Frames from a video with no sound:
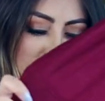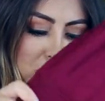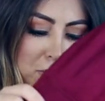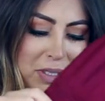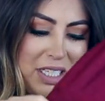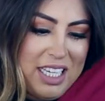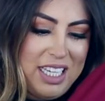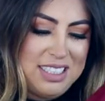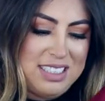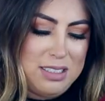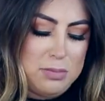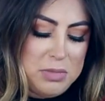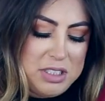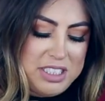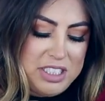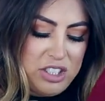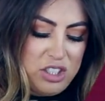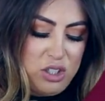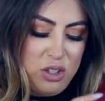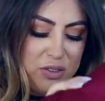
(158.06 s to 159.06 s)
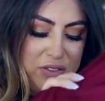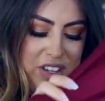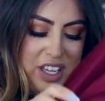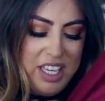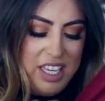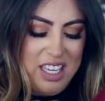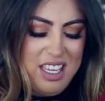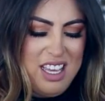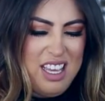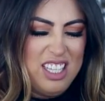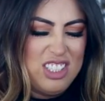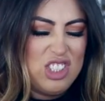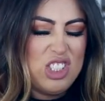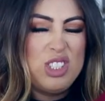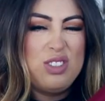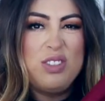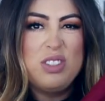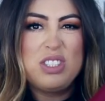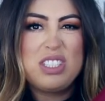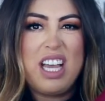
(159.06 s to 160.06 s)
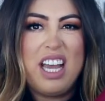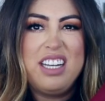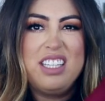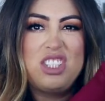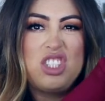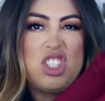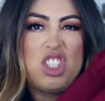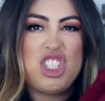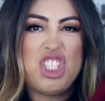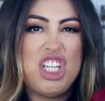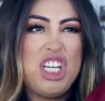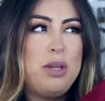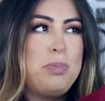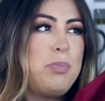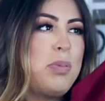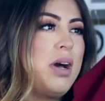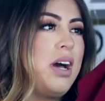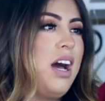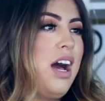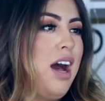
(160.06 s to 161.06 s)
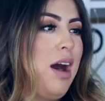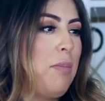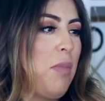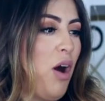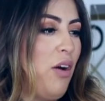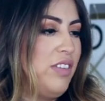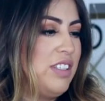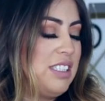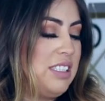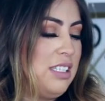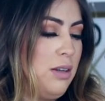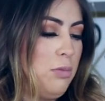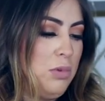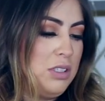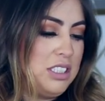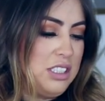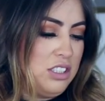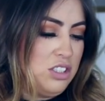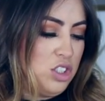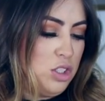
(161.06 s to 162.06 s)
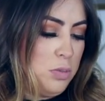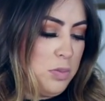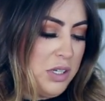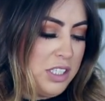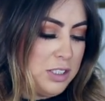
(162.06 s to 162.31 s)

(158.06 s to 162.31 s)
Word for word: just because the material of it just feels kind of cheap. Obviously it wasn't a super